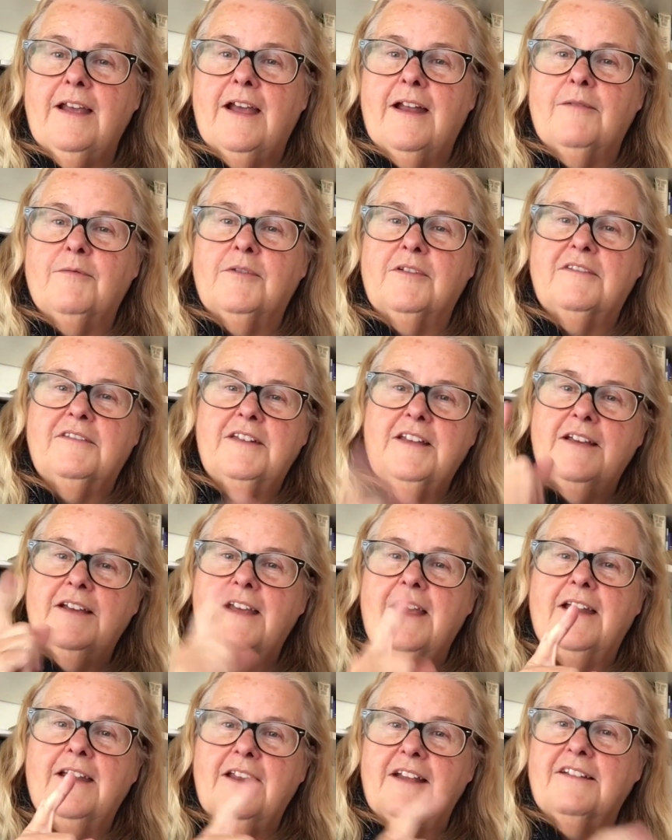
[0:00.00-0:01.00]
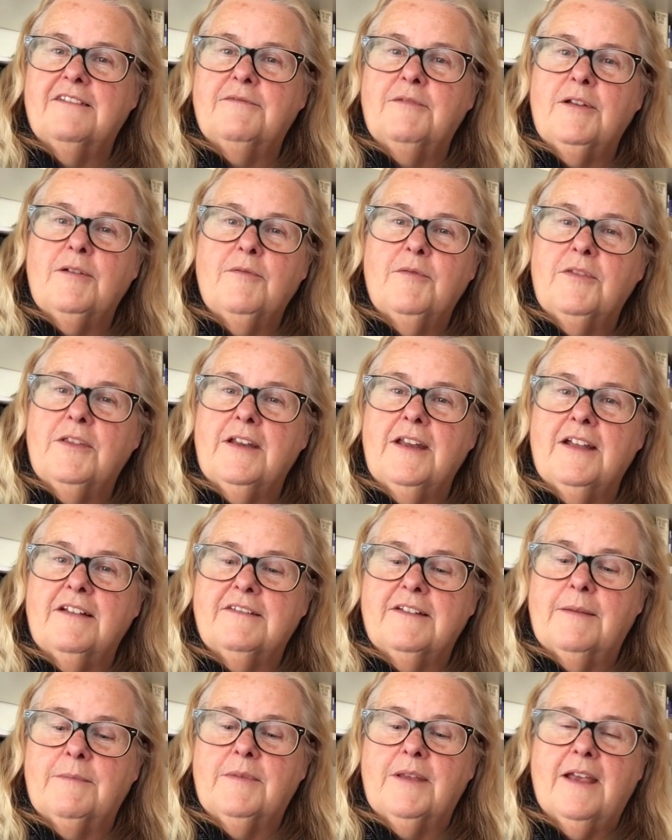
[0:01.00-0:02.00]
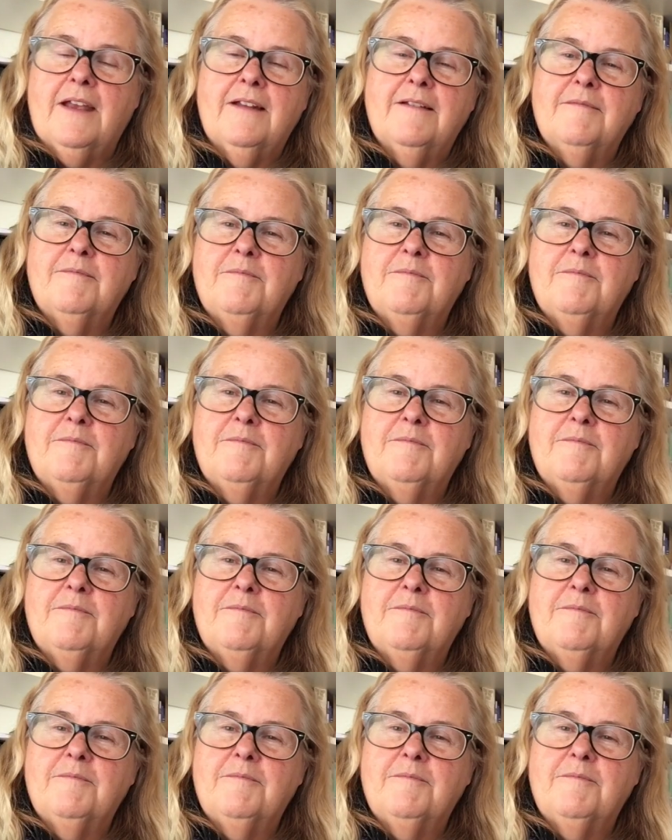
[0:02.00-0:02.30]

and we'll see you again next week with the next update.